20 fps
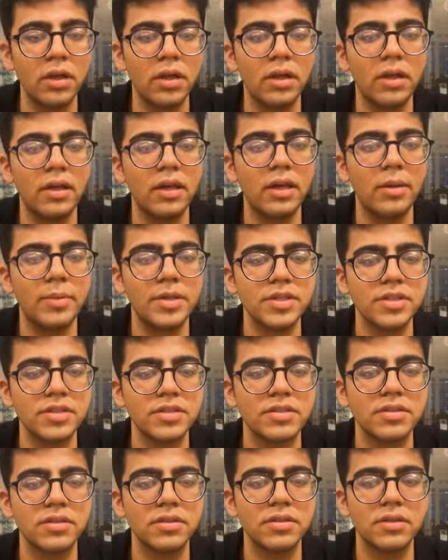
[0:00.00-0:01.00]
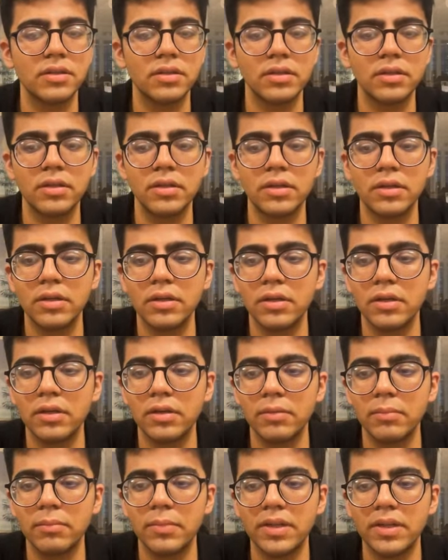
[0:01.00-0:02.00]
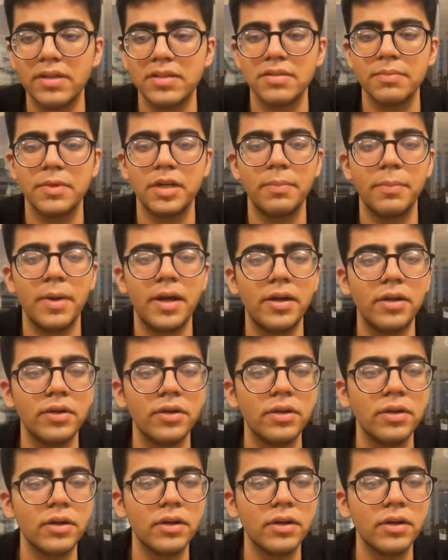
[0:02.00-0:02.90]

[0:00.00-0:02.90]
Let me just, it's a bit better.